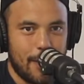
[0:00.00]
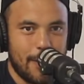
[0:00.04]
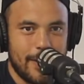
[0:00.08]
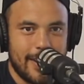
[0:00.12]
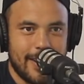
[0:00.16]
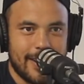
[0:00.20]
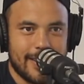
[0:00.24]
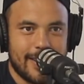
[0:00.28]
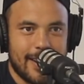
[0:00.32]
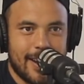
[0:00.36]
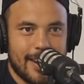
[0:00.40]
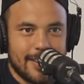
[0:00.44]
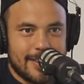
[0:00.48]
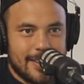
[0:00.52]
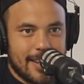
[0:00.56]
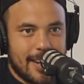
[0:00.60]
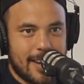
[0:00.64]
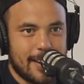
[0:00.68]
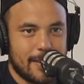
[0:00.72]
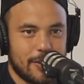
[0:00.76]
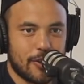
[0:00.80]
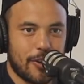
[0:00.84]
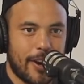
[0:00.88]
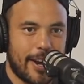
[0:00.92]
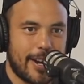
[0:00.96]
Knowing you're
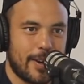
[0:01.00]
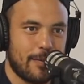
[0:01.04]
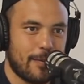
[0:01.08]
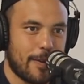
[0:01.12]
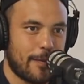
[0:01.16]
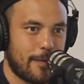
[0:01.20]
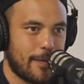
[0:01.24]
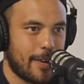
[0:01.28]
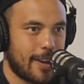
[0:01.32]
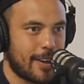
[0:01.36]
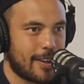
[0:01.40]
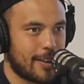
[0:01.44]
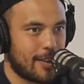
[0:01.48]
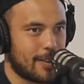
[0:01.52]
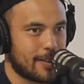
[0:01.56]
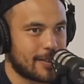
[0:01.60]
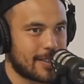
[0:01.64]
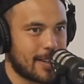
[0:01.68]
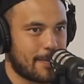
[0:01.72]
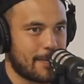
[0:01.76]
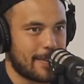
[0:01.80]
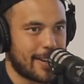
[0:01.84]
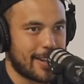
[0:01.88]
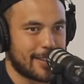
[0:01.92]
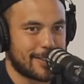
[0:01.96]
Darcy and training with not
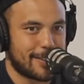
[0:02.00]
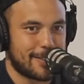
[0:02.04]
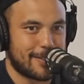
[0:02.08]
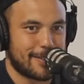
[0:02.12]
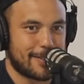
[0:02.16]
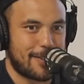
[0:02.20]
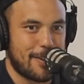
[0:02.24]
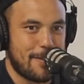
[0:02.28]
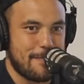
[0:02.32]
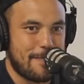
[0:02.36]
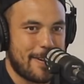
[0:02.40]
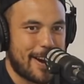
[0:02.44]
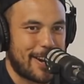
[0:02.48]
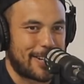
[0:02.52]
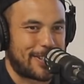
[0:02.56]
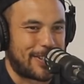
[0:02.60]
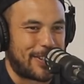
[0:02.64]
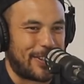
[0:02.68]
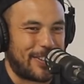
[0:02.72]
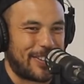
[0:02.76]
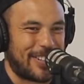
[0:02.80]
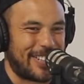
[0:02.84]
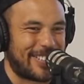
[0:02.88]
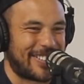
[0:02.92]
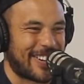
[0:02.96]
someone that's too
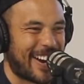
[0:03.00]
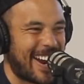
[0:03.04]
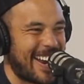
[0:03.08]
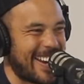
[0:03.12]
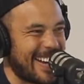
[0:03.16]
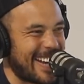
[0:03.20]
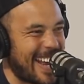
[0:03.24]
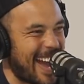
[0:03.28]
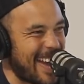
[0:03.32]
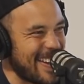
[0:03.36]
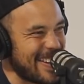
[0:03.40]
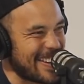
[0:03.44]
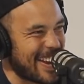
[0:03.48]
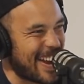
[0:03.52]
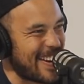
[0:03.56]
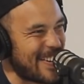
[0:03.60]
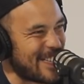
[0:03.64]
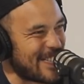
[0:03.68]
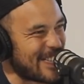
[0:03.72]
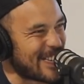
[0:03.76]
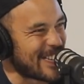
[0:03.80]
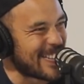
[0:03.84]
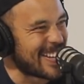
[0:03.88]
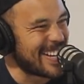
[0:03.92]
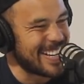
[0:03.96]
partial to training, how are you going
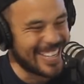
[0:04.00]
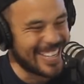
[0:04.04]
to avoid